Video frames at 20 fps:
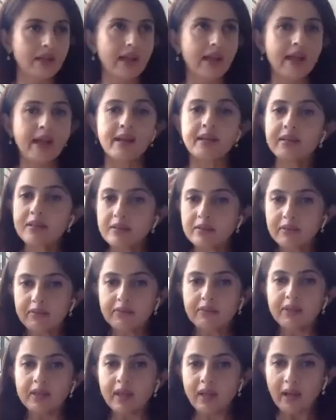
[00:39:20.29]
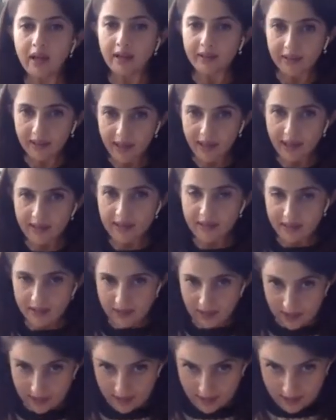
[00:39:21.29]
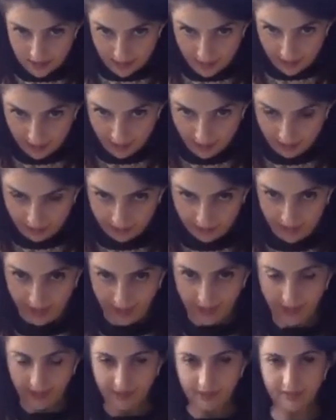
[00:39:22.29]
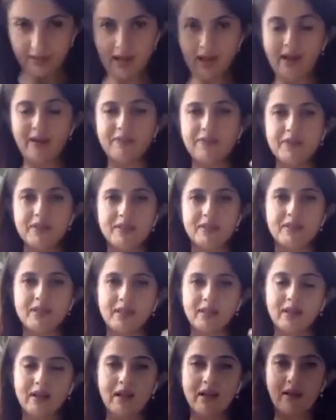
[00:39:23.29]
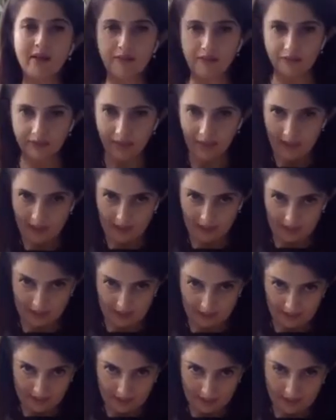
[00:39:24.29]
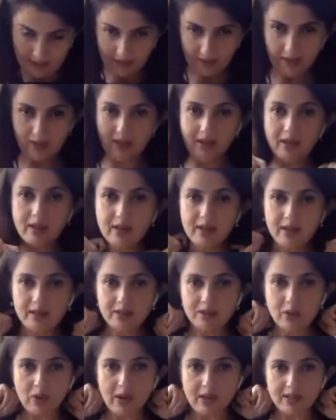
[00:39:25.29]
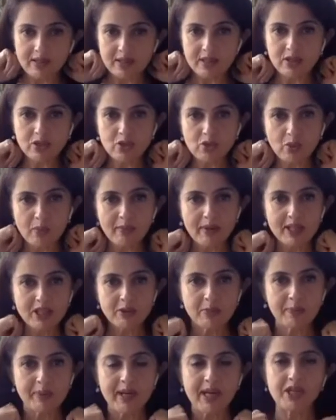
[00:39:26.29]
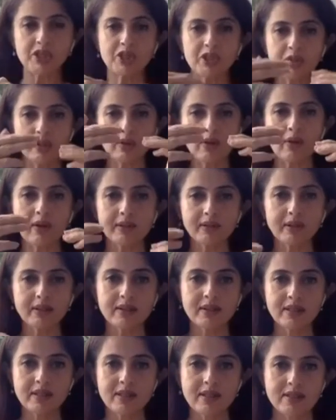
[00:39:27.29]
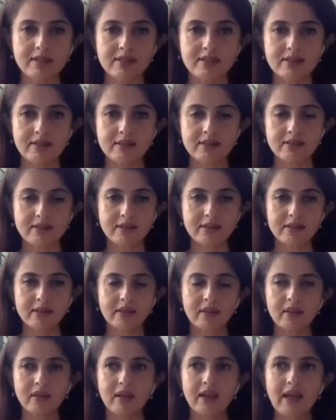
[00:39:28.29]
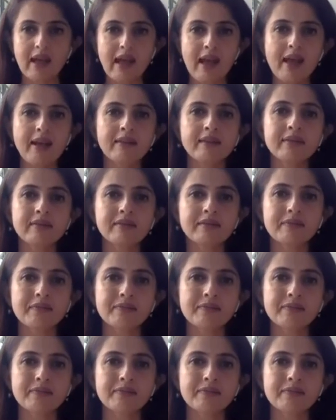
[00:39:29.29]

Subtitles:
and our head is half lying, half sitting, half lying, it causes too much pressure on the disc and